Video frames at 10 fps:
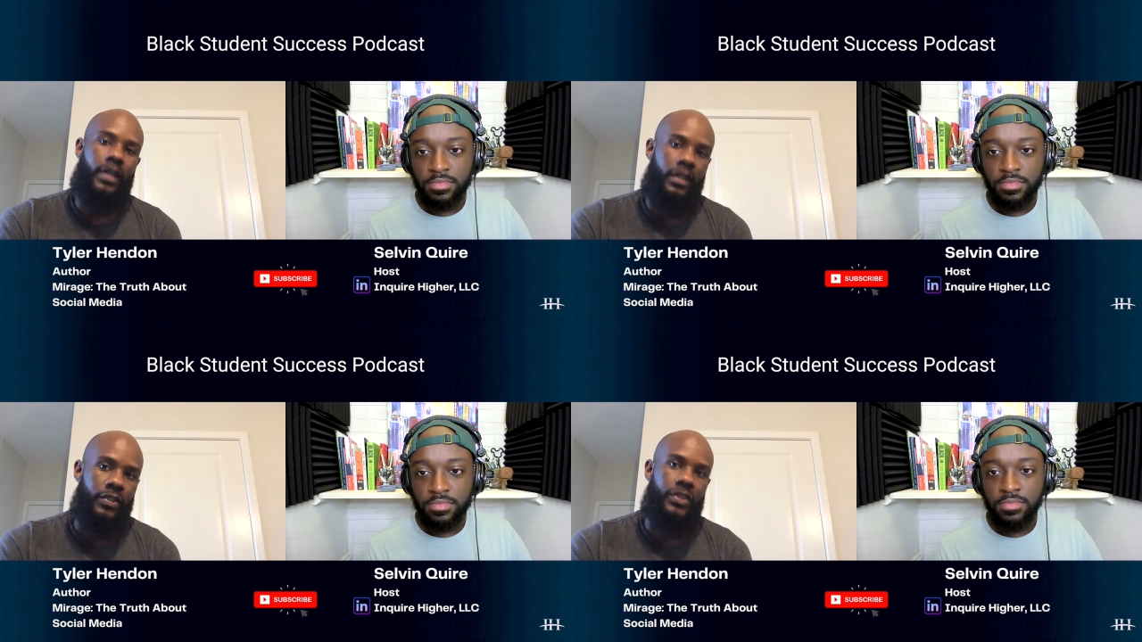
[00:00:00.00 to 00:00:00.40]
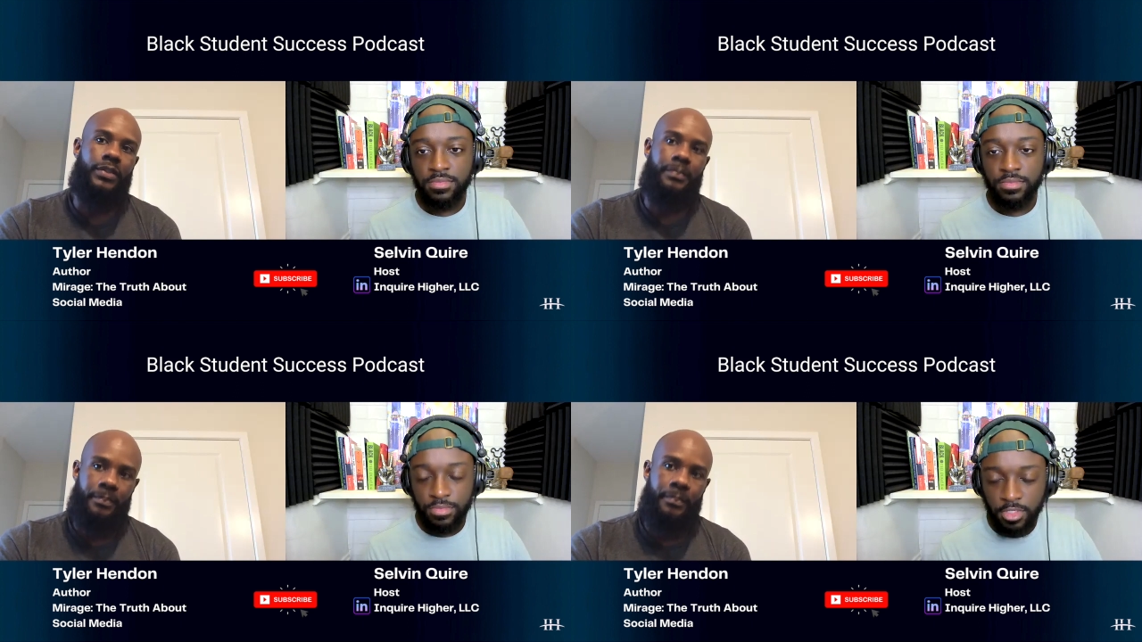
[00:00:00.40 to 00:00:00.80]
Speaker 1: and
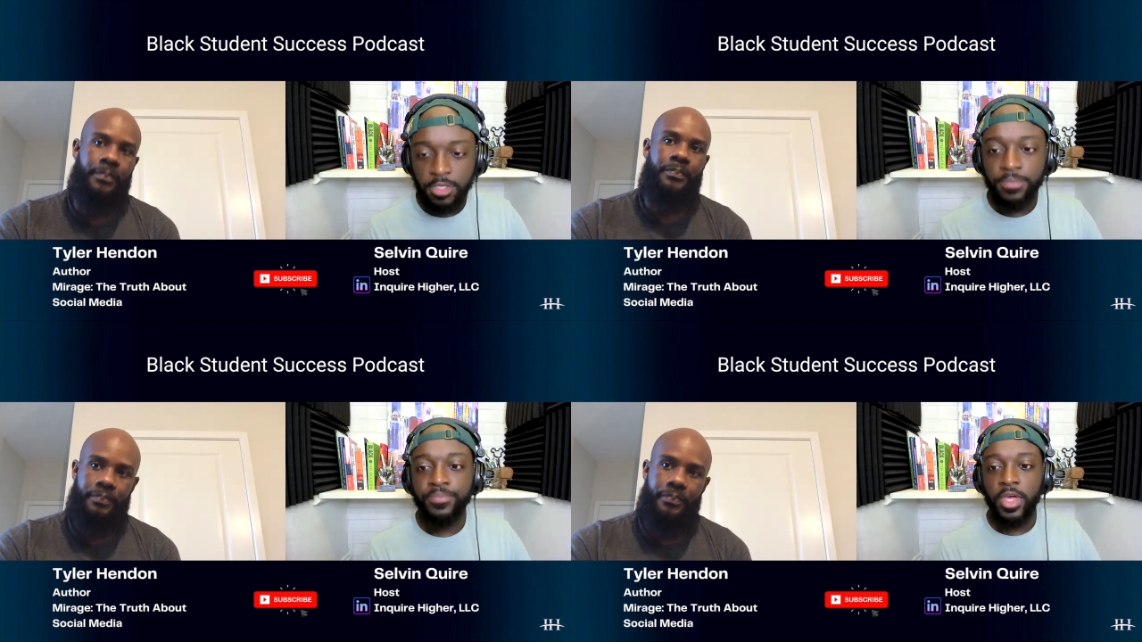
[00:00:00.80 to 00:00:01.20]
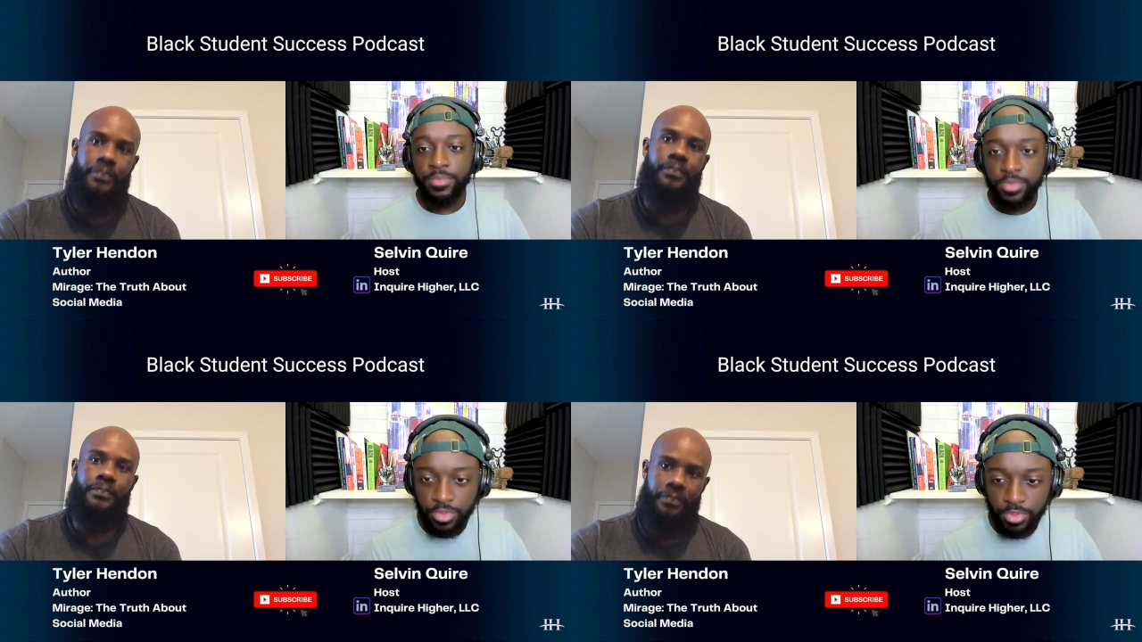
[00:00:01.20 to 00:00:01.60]
energy. Yeah,
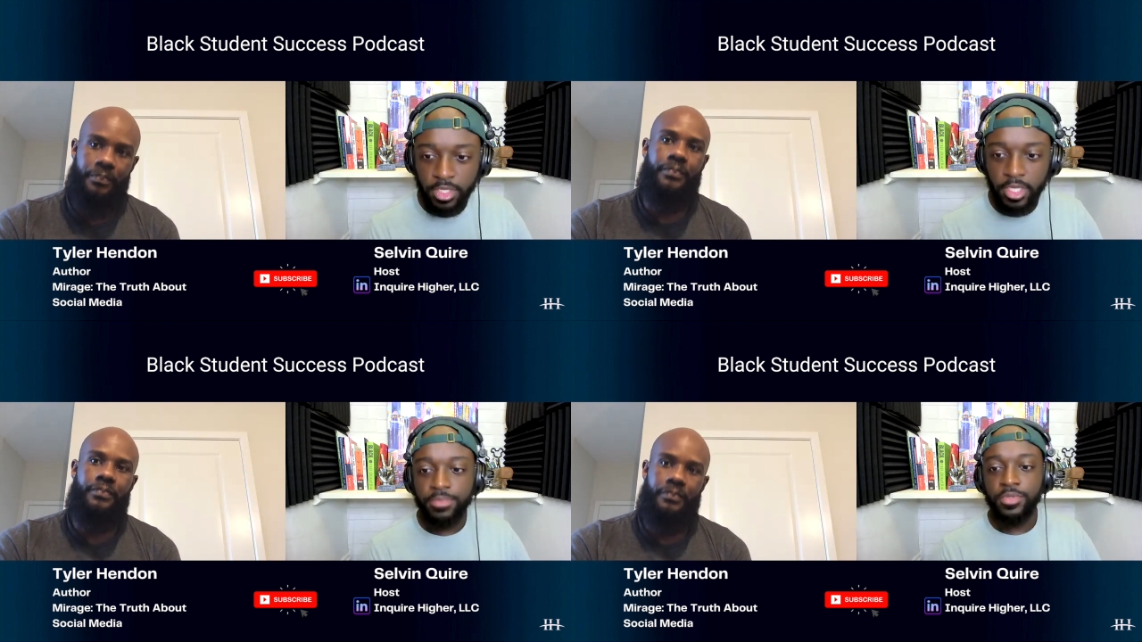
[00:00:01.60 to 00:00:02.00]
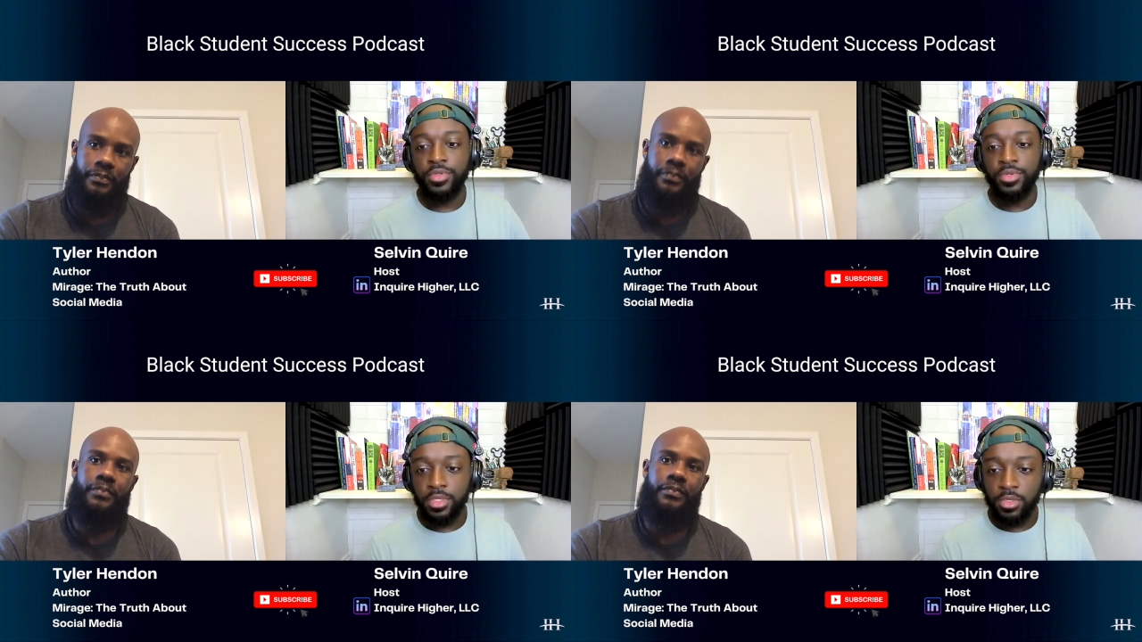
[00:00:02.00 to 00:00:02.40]
absolutely.
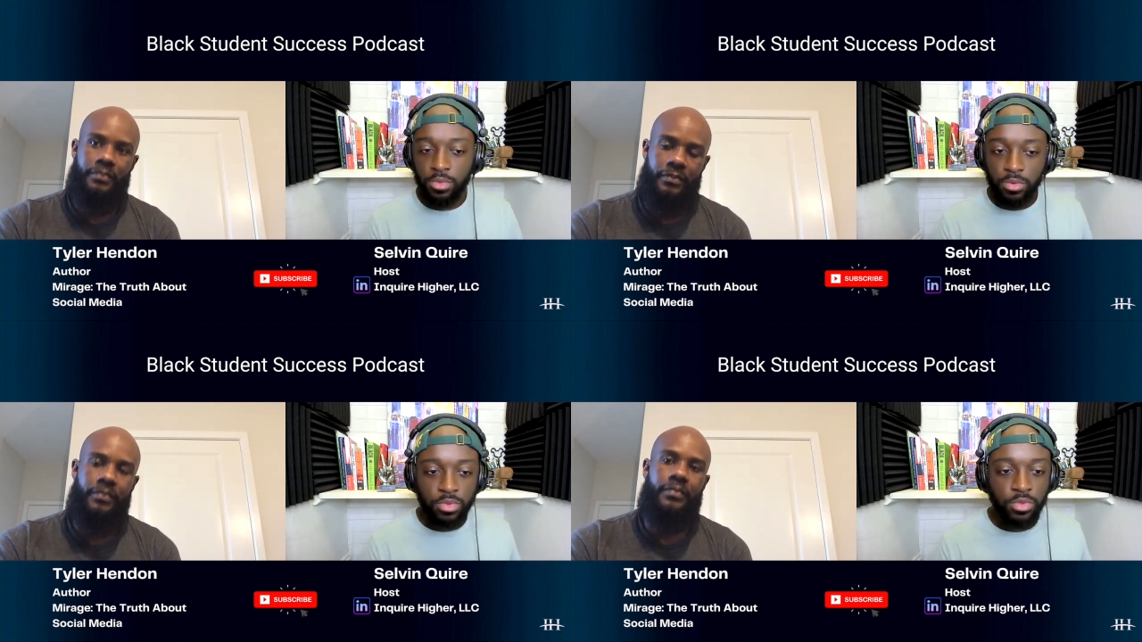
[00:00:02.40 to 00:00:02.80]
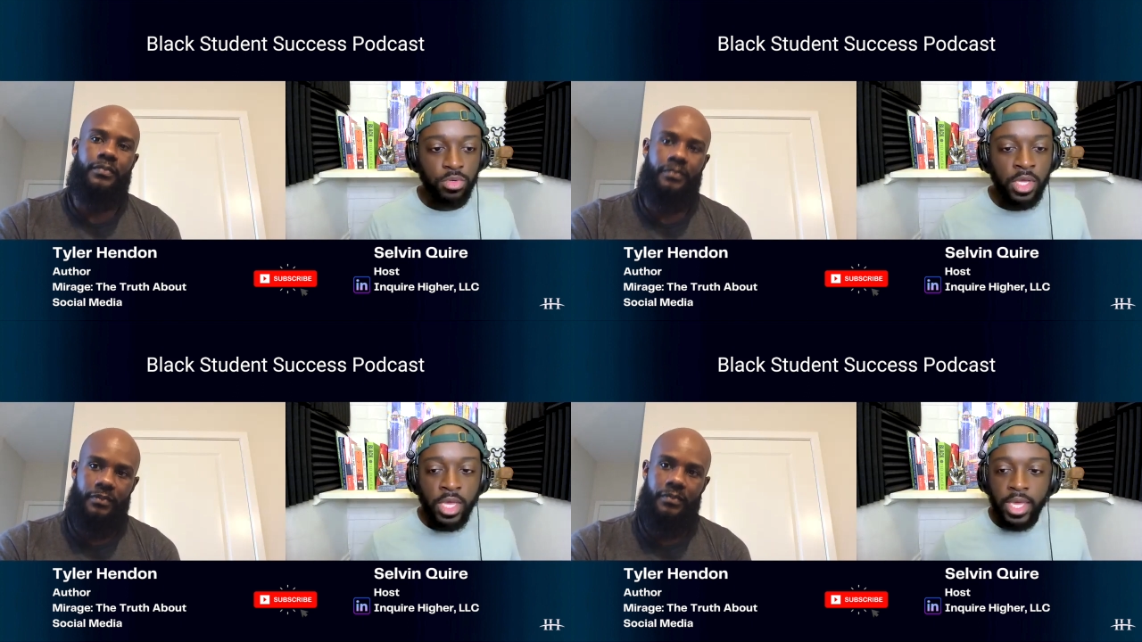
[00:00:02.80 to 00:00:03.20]
Absolutely. Cool,
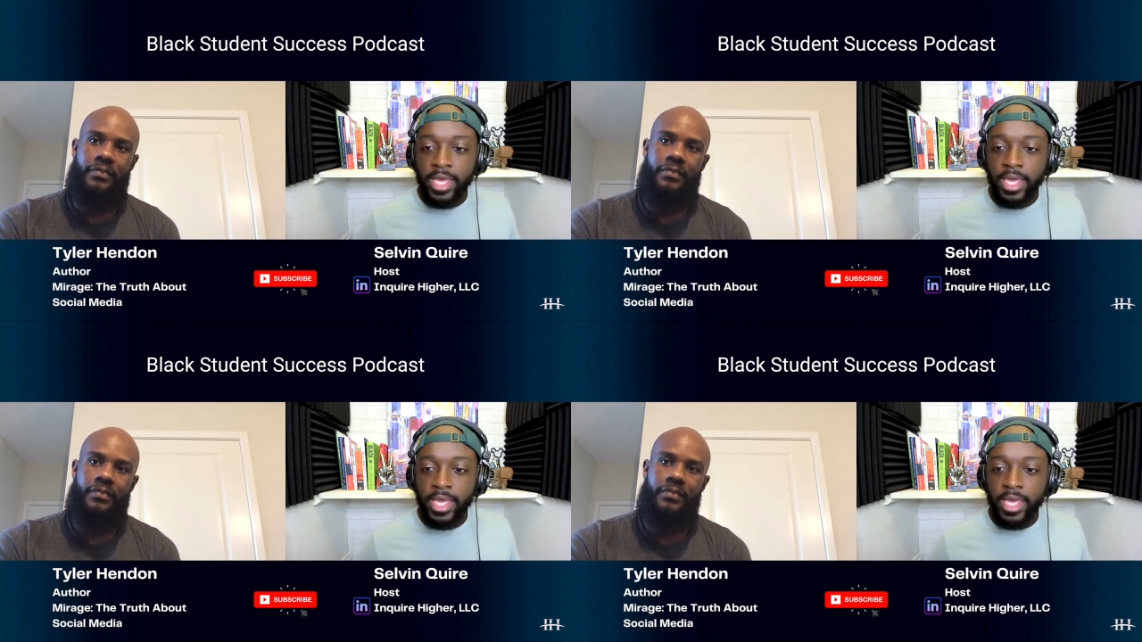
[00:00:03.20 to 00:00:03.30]
cool.